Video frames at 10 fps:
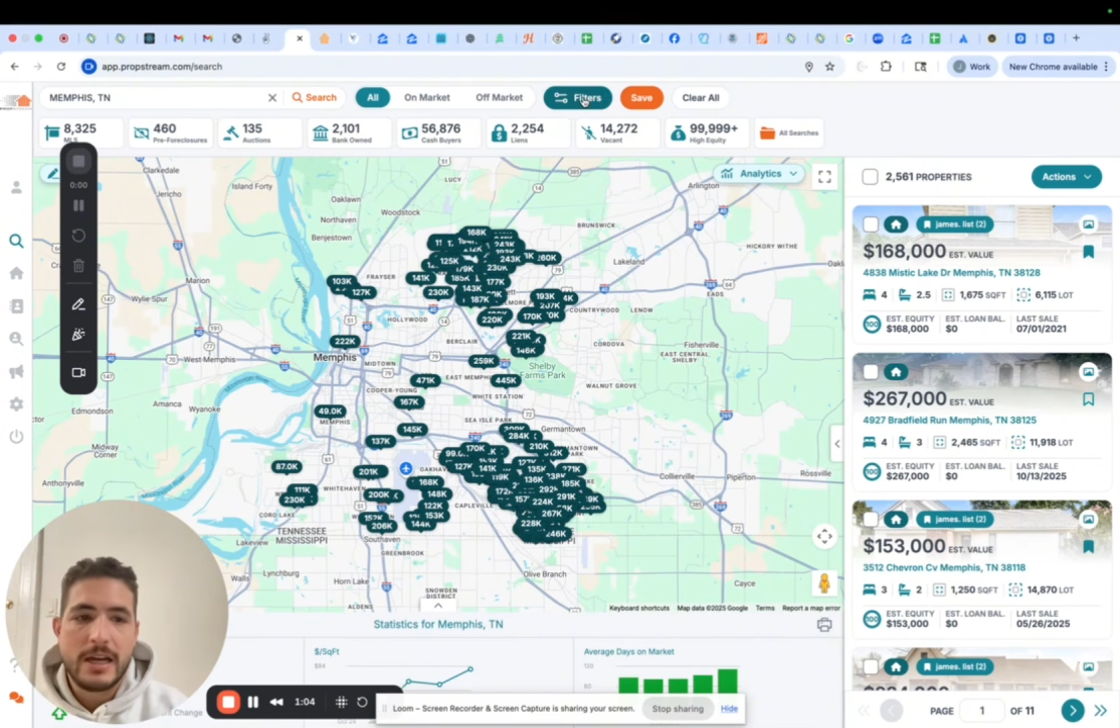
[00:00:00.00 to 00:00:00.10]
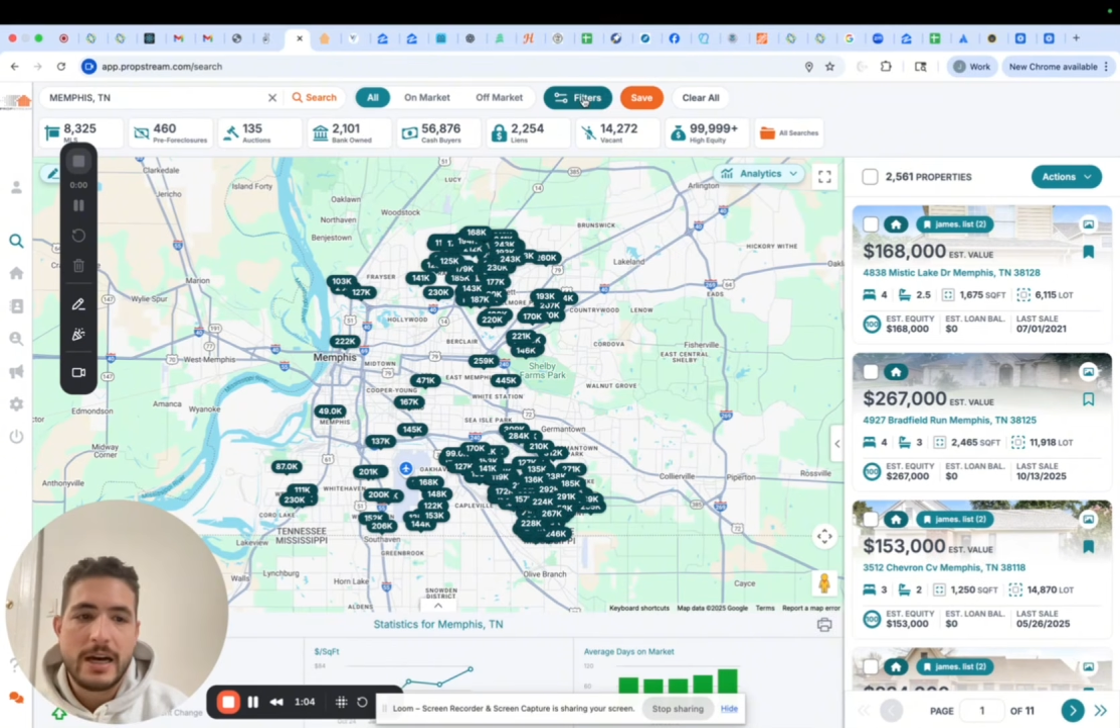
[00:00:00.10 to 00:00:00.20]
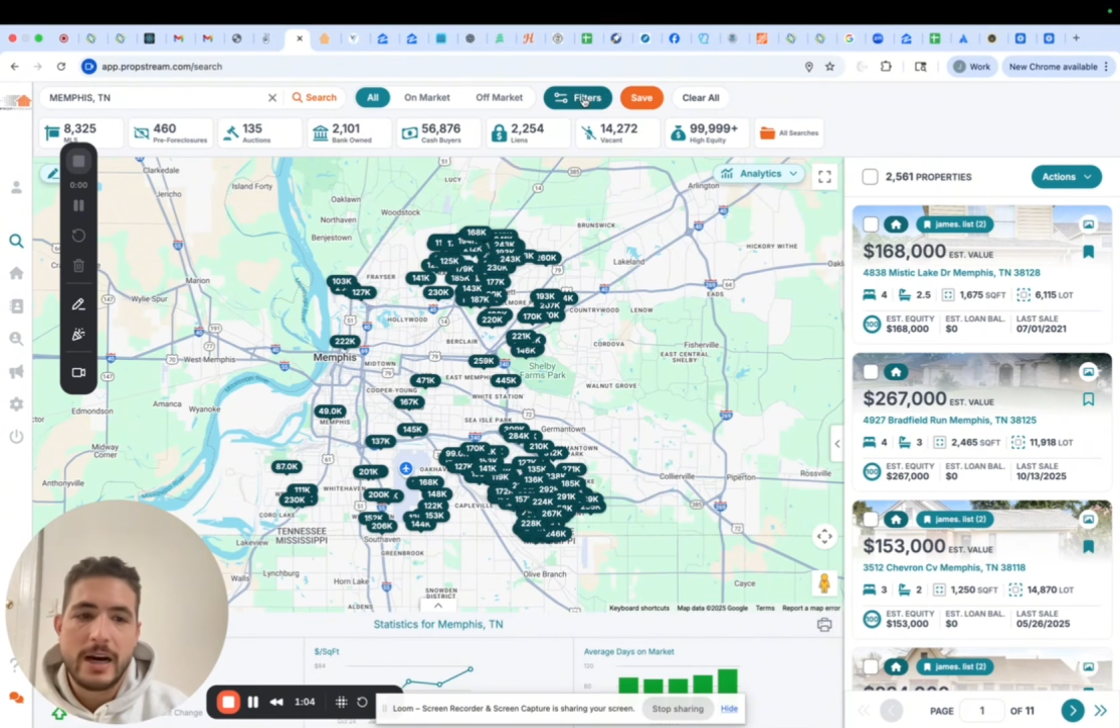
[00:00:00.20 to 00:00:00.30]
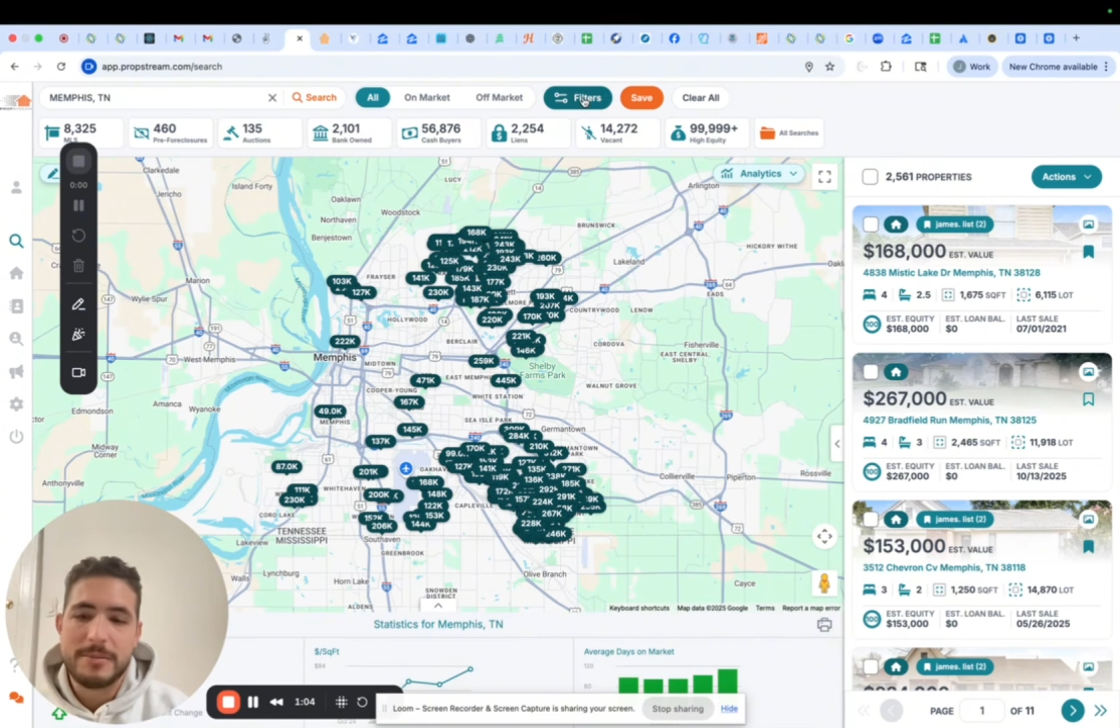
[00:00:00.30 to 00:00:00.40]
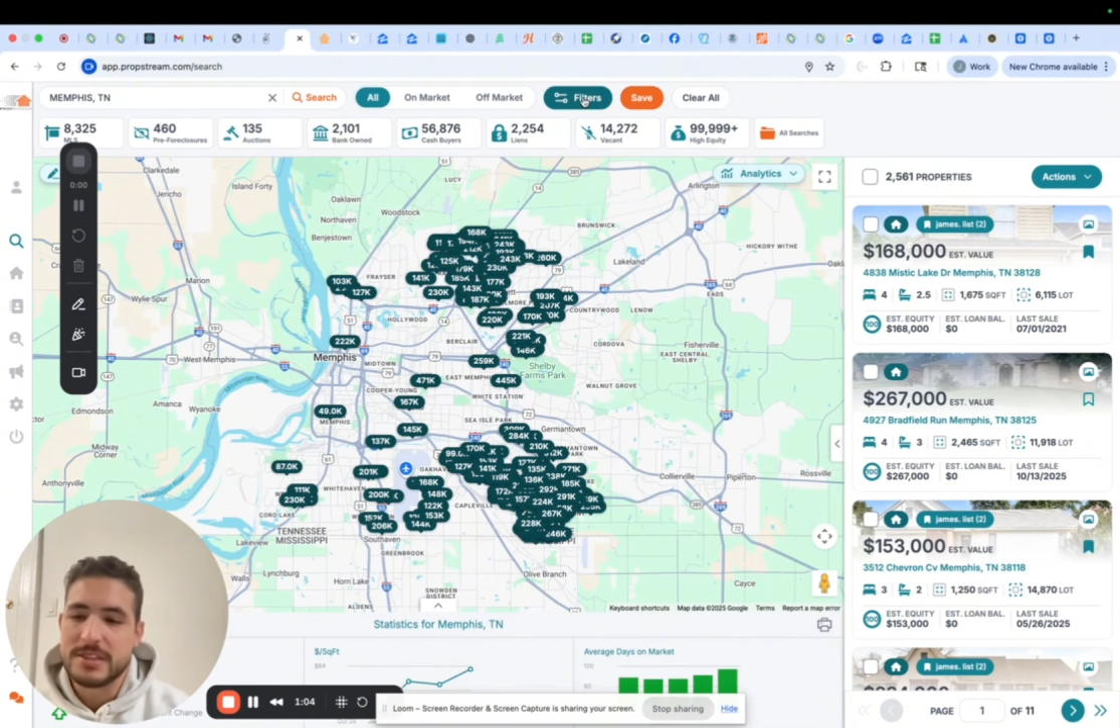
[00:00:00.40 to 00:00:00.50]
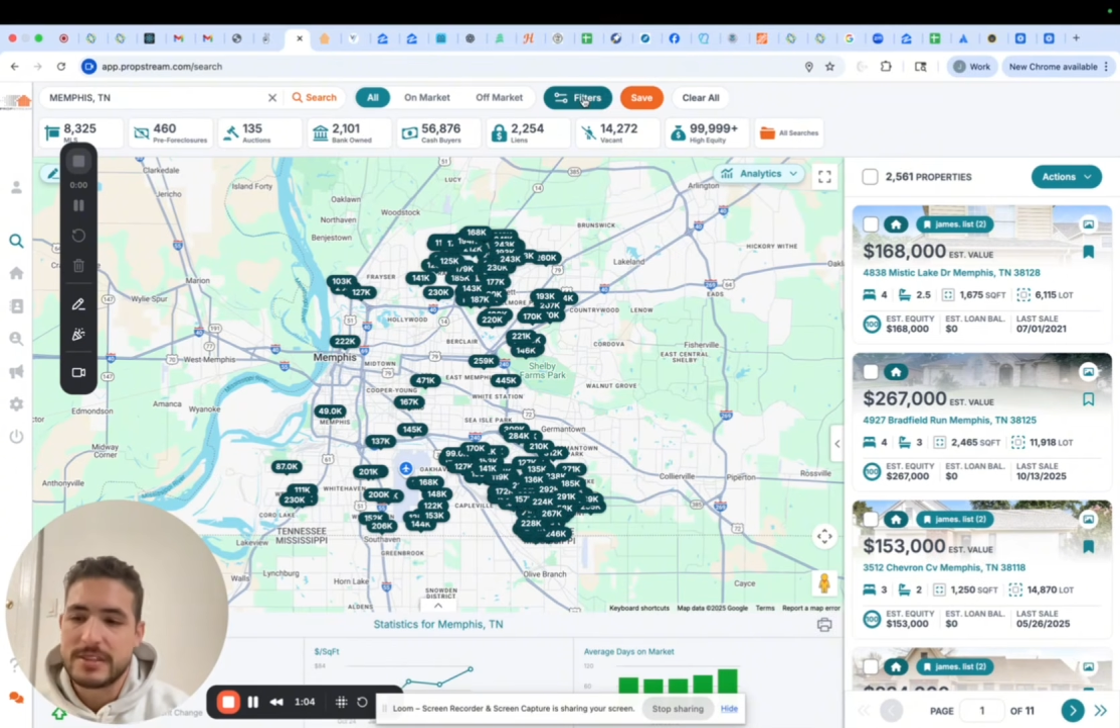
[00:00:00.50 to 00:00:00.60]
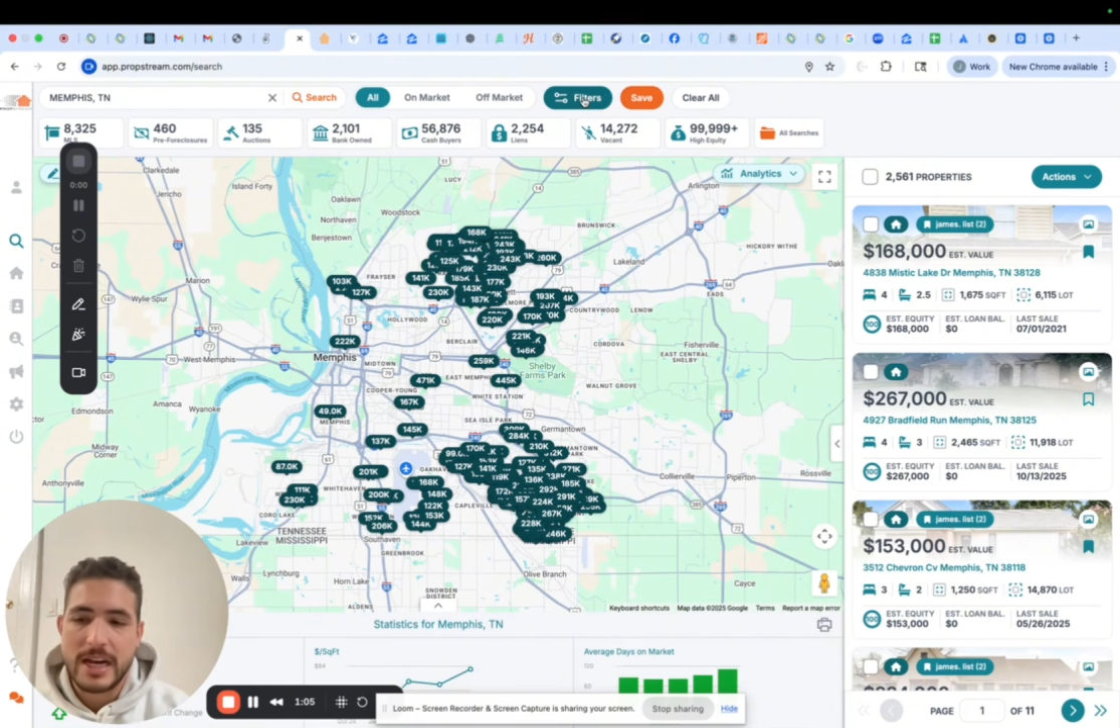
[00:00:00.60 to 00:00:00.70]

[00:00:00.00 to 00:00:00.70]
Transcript: It just